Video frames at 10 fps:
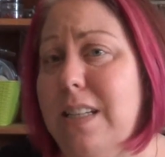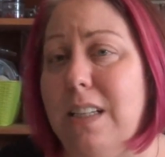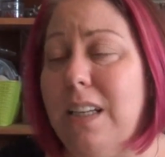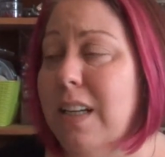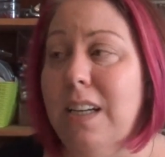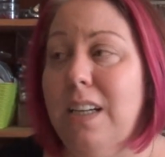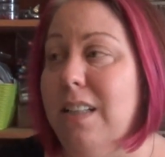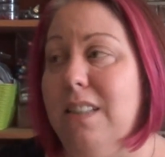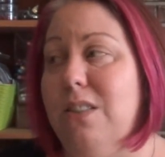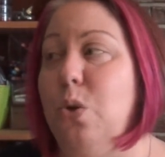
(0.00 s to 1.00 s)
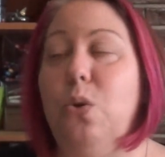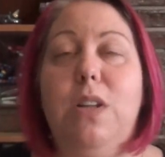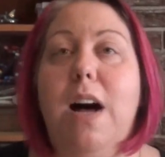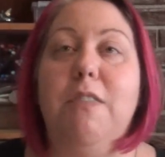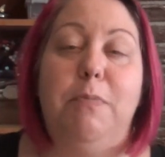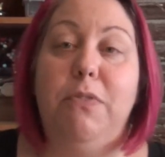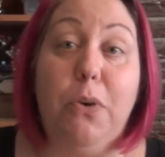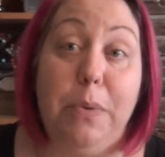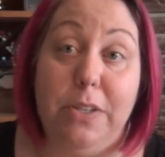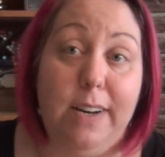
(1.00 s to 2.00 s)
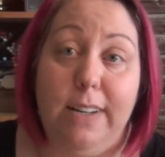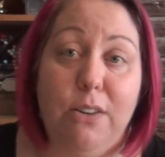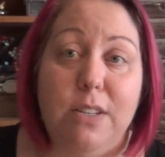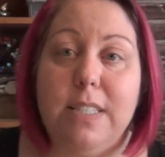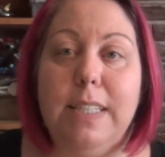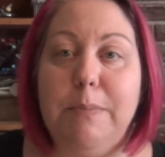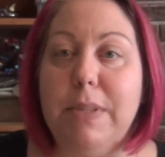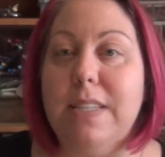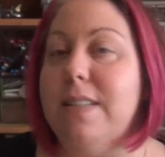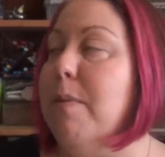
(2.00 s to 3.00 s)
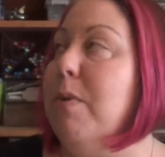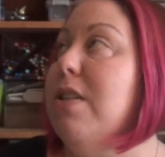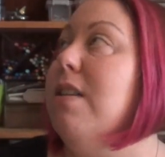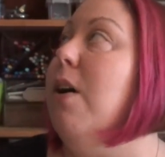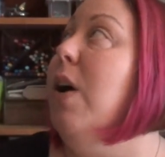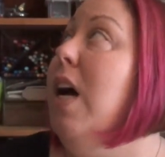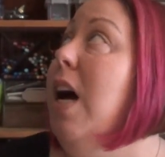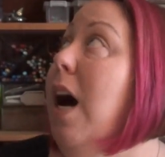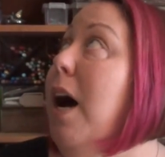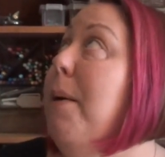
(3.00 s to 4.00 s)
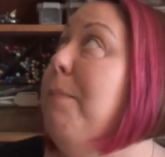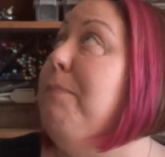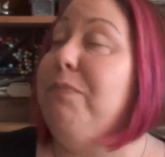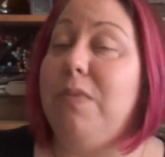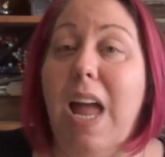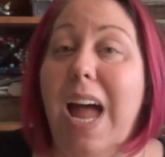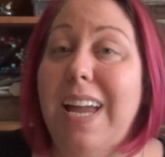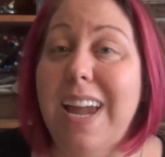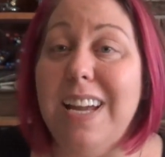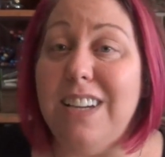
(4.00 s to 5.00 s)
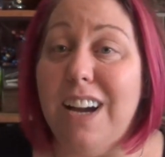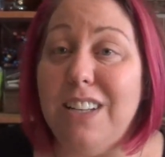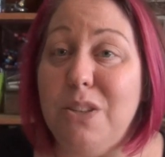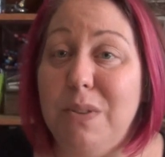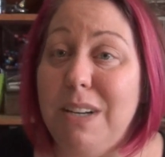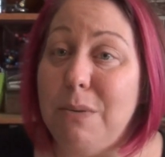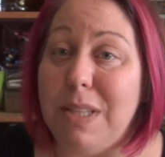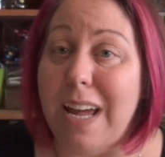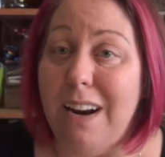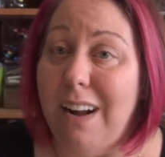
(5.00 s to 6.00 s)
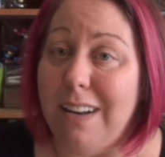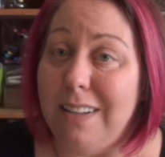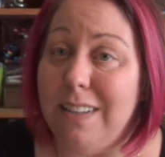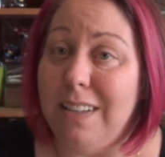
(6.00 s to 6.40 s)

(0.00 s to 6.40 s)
to cool off before we try to go to sleep in the summer. So I can't talk to you in here with that on.